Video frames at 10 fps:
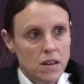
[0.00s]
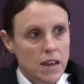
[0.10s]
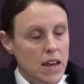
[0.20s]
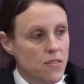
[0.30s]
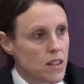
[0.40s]

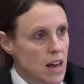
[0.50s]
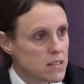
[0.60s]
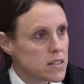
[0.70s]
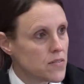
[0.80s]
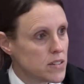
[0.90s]
In the
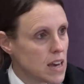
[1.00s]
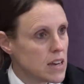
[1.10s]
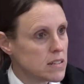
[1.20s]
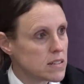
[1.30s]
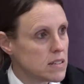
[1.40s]
last 7
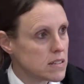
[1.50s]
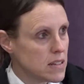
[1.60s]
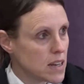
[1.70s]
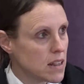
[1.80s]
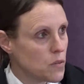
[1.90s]
days since
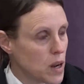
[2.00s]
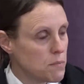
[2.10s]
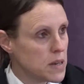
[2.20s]
Nicola went